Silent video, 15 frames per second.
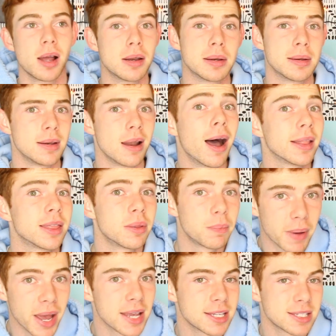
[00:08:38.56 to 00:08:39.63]
not the
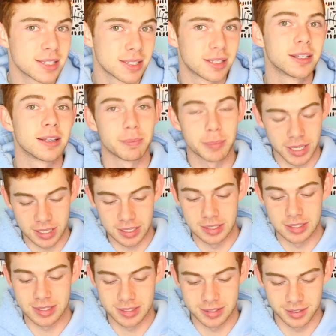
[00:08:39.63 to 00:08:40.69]
best,
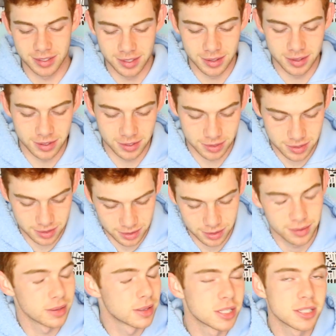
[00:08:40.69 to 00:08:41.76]
because
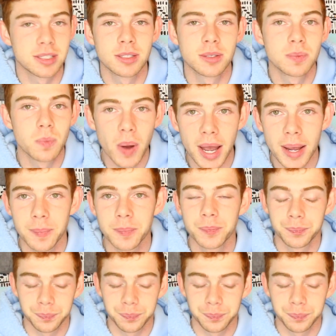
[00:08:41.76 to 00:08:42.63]
this is why.